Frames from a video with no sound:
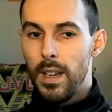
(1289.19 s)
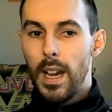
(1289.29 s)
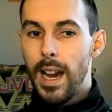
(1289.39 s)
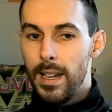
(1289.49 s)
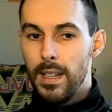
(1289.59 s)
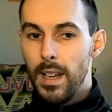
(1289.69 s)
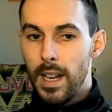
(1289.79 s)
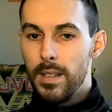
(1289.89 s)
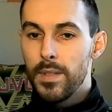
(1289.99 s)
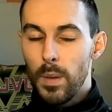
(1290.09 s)
And
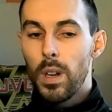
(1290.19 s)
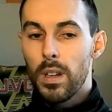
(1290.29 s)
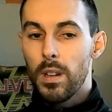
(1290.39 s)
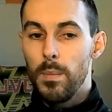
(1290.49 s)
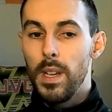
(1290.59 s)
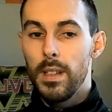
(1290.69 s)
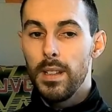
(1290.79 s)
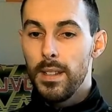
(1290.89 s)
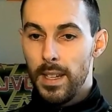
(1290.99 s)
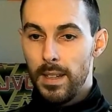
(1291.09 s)
if they want to commit,
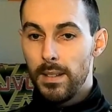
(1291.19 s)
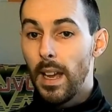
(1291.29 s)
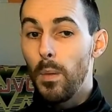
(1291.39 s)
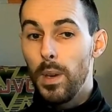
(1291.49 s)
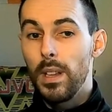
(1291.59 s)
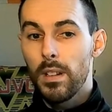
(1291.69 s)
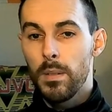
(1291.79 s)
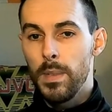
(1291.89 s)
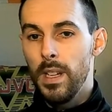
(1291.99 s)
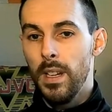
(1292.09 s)
they will
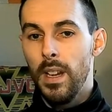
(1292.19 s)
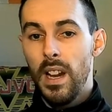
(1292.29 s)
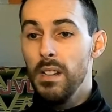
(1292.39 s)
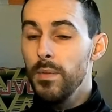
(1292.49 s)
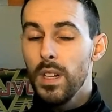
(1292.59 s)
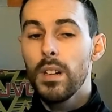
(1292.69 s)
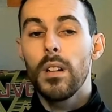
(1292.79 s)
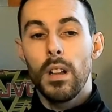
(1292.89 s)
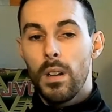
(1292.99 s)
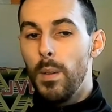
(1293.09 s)
commit. And if not,
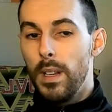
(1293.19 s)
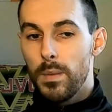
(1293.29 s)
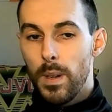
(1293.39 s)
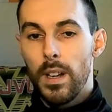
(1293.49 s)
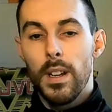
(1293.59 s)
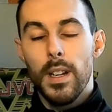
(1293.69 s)
I'll go elsewhere.